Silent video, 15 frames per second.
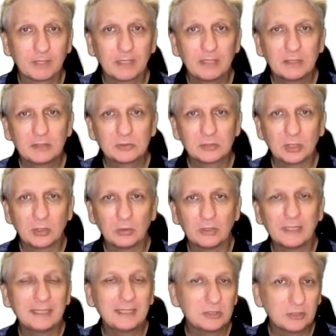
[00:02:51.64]
So
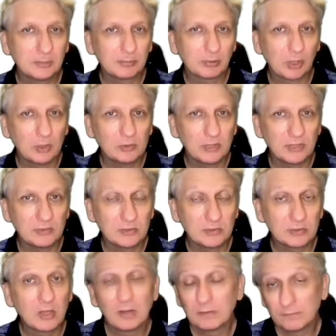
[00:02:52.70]
leadership
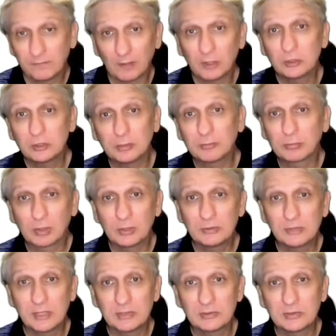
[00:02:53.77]
processes, fellowship
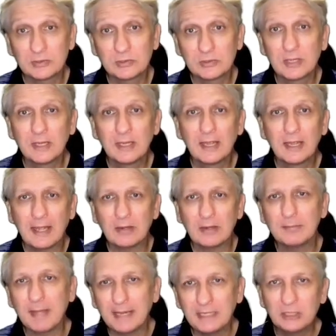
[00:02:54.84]
processes, how to
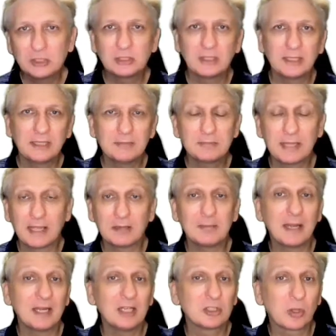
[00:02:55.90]
manage teams, how to
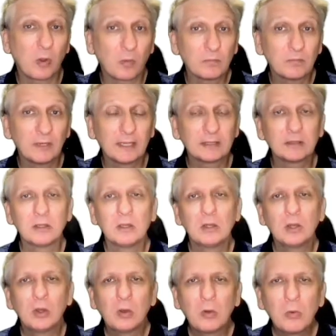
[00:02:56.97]
manage conflict,
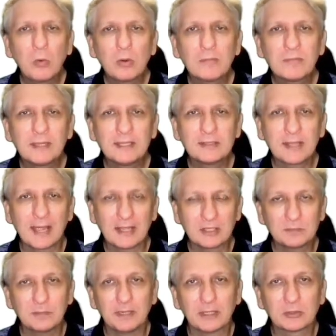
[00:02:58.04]
all of these
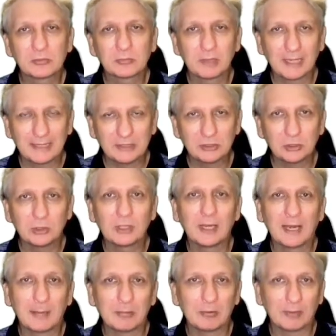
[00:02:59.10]
aspects relate to
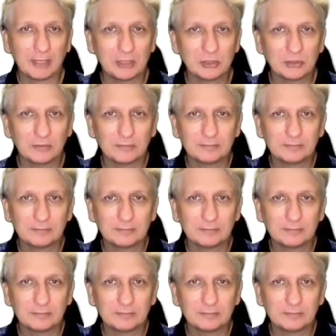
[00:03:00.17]
collaboration.